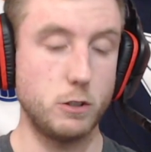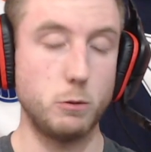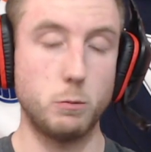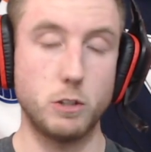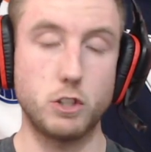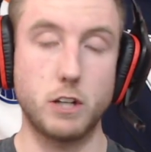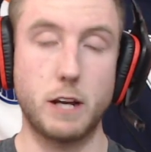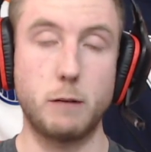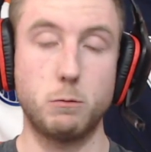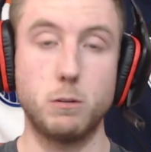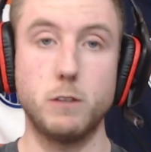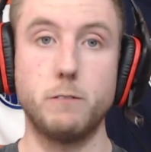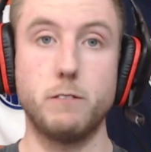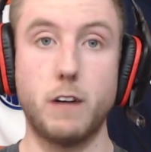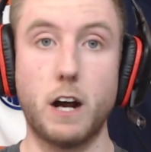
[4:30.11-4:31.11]
which I would
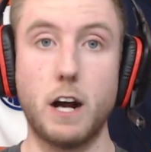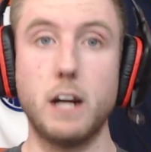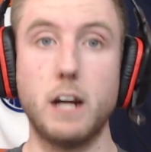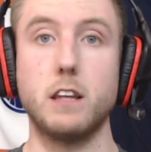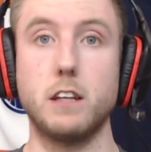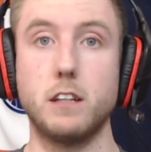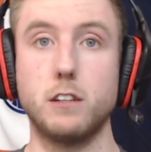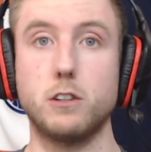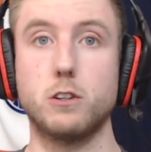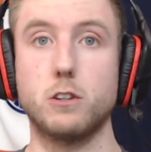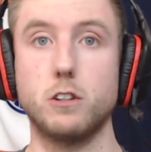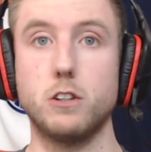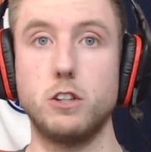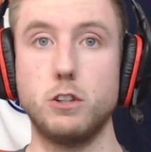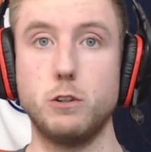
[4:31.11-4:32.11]
highly
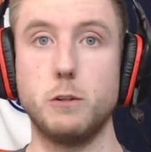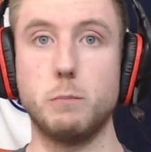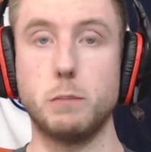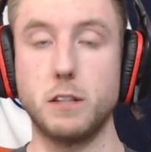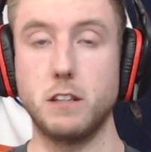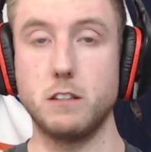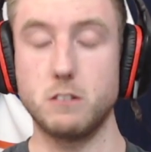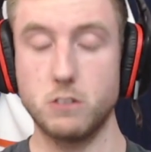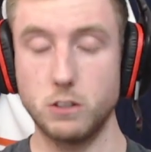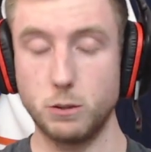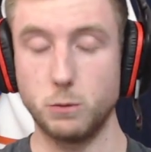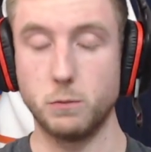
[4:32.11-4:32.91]
encourage you to please do.